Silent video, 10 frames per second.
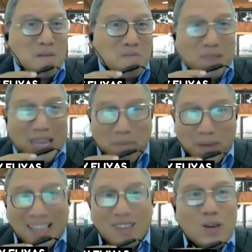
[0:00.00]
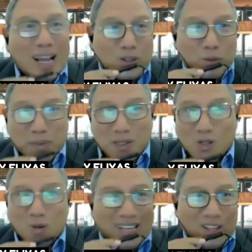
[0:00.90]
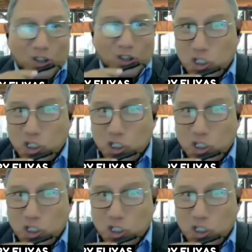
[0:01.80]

Maybe you had to persuade your